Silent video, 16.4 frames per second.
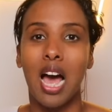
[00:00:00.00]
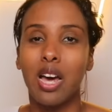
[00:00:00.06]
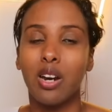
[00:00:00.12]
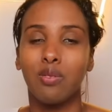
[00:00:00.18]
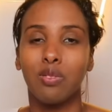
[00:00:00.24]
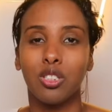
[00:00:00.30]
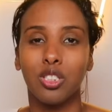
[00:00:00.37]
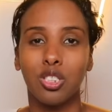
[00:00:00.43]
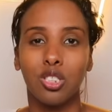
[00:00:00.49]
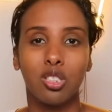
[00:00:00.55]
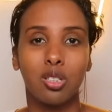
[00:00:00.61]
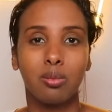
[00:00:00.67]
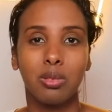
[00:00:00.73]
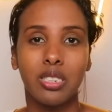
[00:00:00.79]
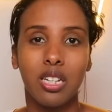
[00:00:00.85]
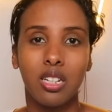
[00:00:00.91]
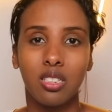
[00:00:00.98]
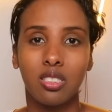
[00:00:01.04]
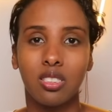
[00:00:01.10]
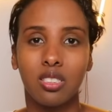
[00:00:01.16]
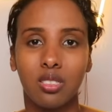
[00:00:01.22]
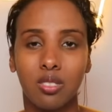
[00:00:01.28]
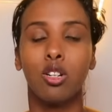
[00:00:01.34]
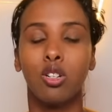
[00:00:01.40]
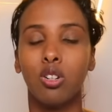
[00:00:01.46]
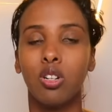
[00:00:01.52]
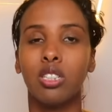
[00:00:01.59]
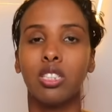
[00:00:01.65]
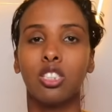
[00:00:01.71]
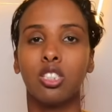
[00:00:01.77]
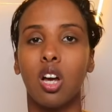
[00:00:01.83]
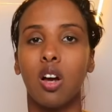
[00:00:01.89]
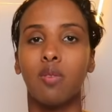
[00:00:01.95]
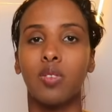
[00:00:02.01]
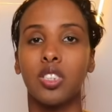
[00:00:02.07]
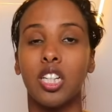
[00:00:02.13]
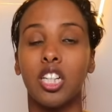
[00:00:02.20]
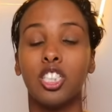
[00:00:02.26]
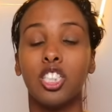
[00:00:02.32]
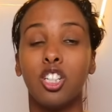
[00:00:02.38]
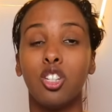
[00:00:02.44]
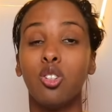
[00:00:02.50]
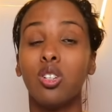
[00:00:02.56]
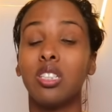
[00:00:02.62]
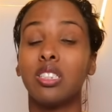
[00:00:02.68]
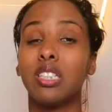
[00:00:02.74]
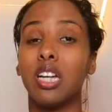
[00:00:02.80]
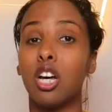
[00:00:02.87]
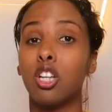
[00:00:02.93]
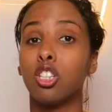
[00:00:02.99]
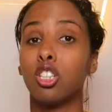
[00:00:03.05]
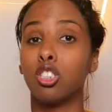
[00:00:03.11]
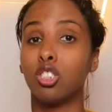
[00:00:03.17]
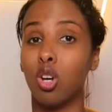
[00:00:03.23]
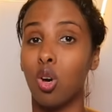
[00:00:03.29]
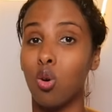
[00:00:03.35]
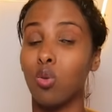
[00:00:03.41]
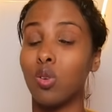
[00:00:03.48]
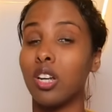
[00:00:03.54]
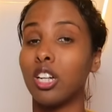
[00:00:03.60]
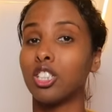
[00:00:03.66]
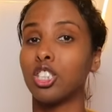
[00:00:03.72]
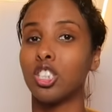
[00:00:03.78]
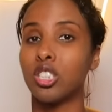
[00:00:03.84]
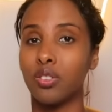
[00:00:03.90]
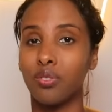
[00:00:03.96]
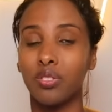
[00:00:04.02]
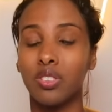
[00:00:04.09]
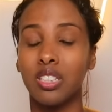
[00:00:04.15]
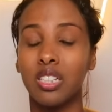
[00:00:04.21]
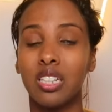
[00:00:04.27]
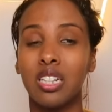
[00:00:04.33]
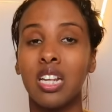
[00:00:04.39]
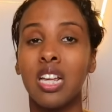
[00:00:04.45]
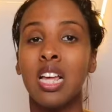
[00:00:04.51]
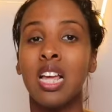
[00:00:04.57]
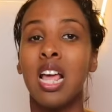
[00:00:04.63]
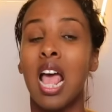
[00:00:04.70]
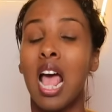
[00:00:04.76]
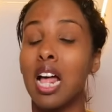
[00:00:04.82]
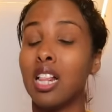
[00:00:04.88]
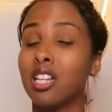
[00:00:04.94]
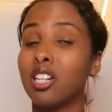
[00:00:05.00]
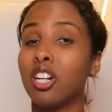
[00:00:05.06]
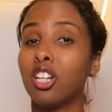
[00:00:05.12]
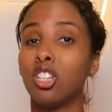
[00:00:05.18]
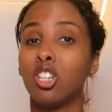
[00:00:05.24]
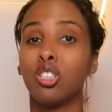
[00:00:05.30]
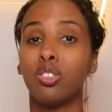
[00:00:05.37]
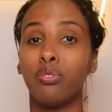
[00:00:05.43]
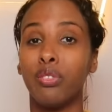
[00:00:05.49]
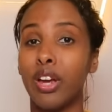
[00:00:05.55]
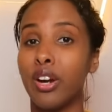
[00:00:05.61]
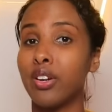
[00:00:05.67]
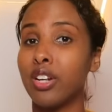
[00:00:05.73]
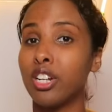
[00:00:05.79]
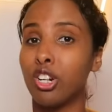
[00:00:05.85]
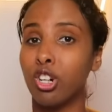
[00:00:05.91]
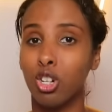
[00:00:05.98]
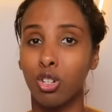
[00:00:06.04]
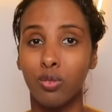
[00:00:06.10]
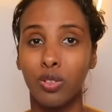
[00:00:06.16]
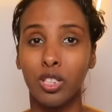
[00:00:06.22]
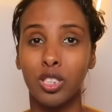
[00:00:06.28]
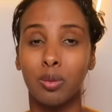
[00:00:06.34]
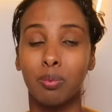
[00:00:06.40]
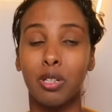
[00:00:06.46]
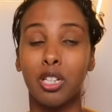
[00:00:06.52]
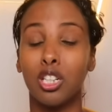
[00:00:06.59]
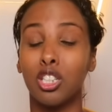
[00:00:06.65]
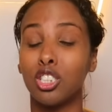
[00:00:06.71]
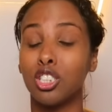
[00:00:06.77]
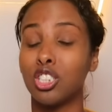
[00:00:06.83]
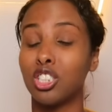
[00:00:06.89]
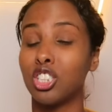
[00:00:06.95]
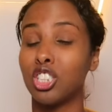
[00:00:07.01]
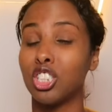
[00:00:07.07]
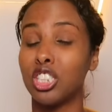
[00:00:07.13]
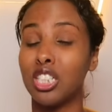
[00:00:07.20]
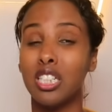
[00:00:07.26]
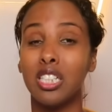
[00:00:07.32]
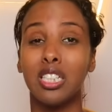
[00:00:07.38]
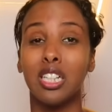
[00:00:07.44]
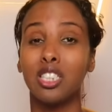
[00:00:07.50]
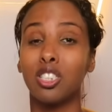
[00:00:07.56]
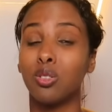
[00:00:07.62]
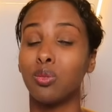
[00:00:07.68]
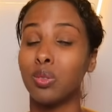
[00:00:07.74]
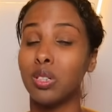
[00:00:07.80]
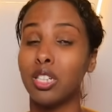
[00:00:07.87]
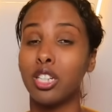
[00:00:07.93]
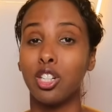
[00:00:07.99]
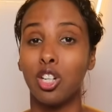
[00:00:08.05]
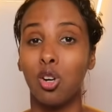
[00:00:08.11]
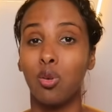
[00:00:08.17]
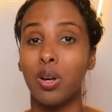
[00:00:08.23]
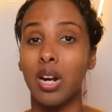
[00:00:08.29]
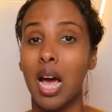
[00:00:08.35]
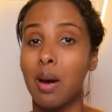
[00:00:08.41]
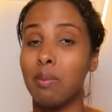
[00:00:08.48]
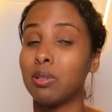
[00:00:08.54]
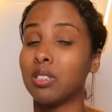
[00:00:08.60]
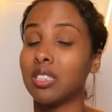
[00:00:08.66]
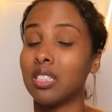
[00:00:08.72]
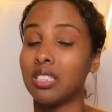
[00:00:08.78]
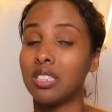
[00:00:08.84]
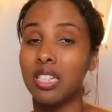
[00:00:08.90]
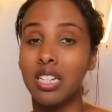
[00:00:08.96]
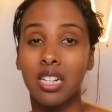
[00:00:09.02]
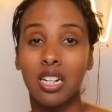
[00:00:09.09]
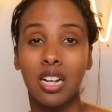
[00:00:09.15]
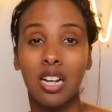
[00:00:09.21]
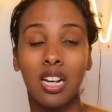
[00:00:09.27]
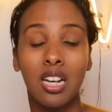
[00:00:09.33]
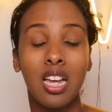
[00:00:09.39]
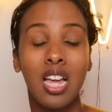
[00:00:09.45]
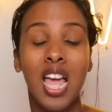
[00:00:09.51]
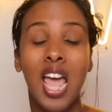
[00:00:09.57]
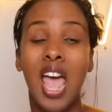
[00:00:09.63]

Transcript: out of this circumstance. Now, during this conversation, you can tell the tone has shifted. Elena looked very nervous because she doesn't really know what happened to Tina